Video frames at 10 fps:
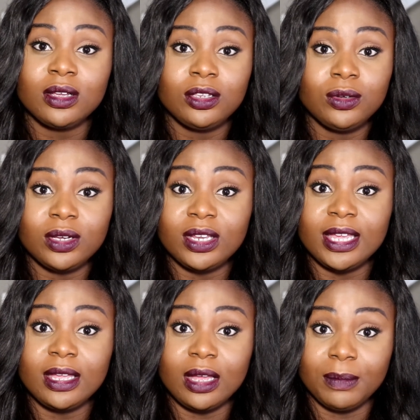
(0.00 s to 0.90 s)
you can
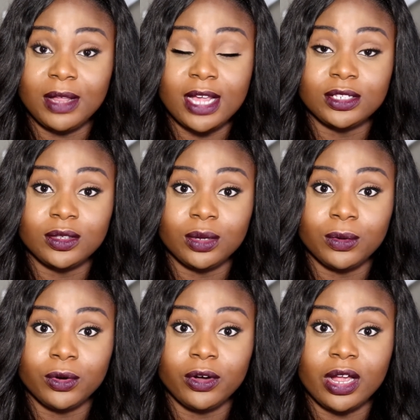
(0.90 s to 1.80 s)
apply to their
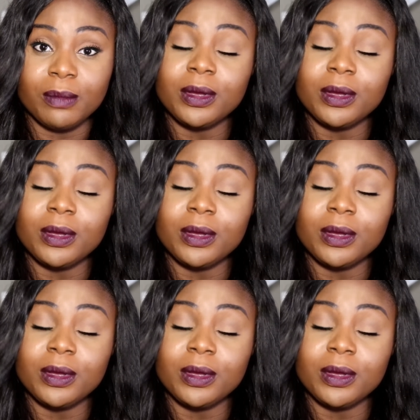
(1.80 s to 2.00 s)
program.